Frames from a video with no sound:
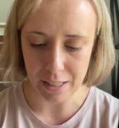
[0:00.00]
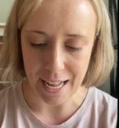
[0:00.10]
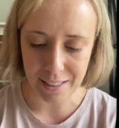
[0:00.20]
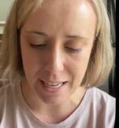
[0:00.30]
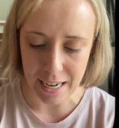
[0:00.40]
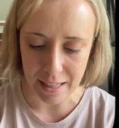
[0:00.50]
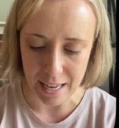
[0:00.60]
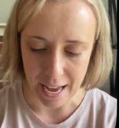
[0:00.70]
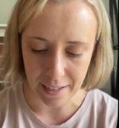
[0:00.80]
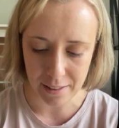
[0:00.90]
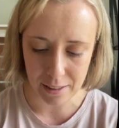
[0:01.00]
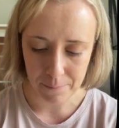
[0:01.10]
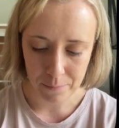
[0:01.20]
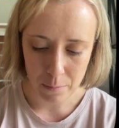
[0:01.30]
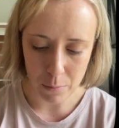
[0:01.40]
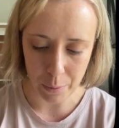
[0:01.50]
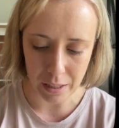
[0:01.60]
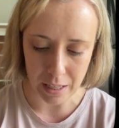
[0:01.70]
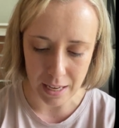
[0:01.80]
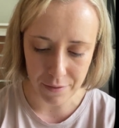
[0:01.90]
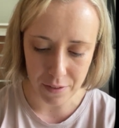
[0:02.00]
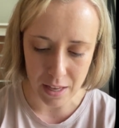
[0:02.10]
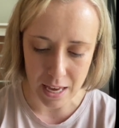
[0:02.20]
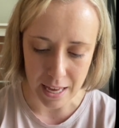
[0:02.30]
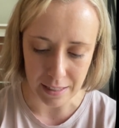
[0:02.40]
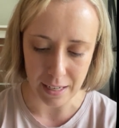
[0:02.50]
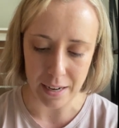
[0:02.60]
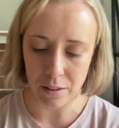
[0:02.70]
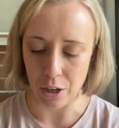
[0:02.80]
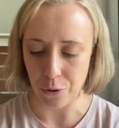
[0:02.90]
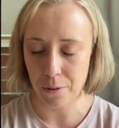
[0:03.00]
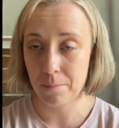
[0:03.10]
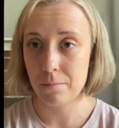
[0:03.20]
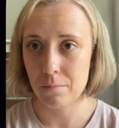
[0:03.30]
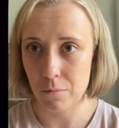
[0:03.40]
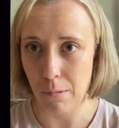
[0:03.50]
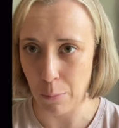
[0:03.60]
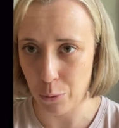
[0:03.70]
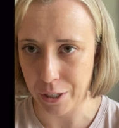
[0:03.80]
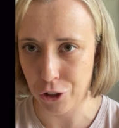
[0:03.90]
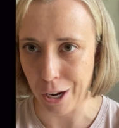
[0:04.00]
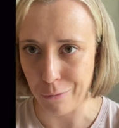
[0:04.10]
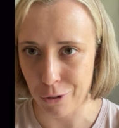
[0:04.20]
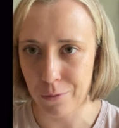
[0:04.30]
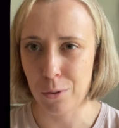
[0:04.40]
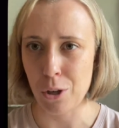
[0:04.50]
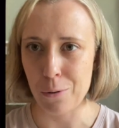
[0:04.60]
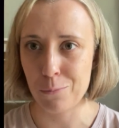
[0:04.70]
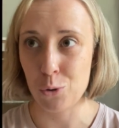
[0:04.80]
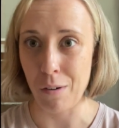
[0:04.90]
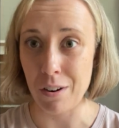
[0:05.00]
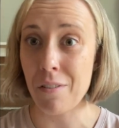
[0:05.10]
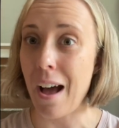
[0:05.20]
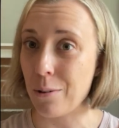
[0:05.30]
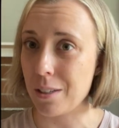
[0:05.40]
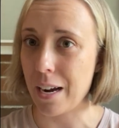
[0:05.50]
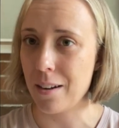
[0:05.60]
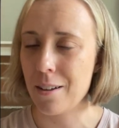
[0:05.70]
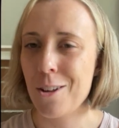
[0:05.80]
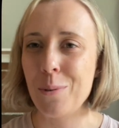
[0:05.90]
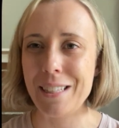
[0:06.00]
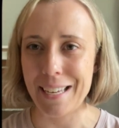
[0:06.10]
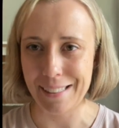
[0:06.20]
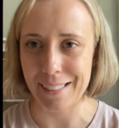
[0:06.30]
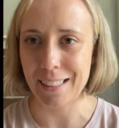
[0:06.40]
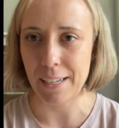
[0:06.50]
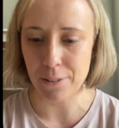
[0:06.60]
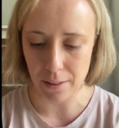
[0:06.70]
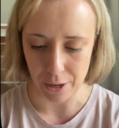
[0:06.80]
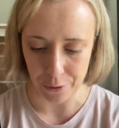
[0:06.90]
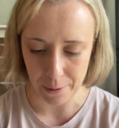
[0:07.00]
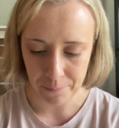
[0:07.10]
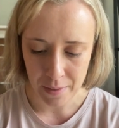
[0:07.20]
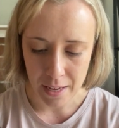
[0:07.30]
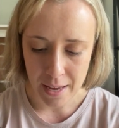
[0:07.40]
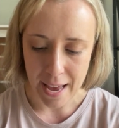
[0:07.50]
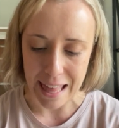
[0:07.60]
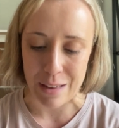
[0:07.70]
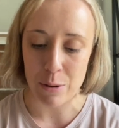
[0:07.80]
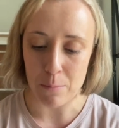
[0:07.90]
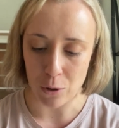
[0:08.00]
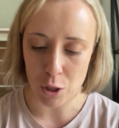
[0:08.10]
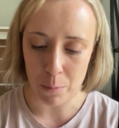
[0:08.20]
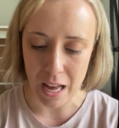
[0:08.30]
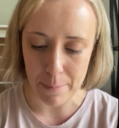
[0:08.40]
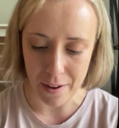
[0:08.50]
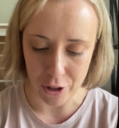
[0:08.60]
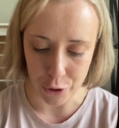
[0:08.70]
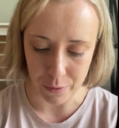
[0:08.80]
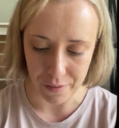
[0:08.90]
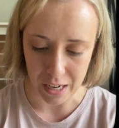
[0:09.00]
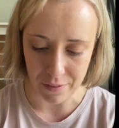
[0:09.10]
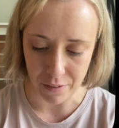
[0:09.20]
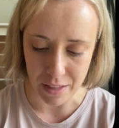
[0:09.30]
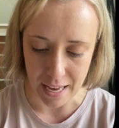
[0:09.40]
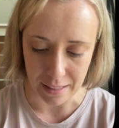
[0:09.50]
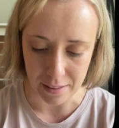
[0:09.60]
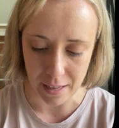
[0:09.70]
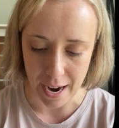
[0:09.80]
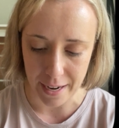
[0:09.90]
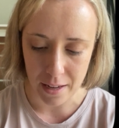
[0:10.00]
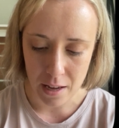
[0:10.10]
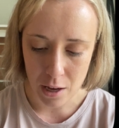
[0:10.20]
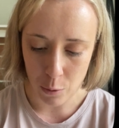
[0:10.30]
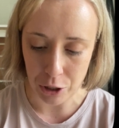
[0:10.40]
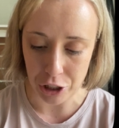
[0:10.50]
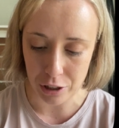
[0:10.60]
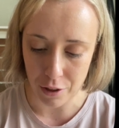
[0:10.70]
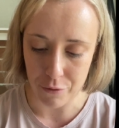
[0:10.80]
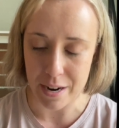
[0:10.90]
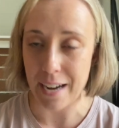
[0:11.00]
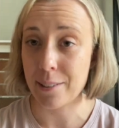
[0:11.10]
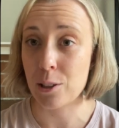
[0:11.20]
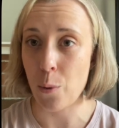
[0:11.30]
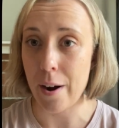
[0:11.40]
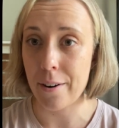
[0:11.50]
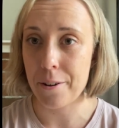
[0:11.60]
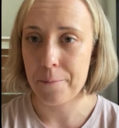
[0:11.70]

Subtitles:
That's e to the x, but we leave the inside alone. Remember, we're doing chain rule. So derivative of the outside with the inside left alone, and then we multiply by the derivative of the inside, which is 3x squared.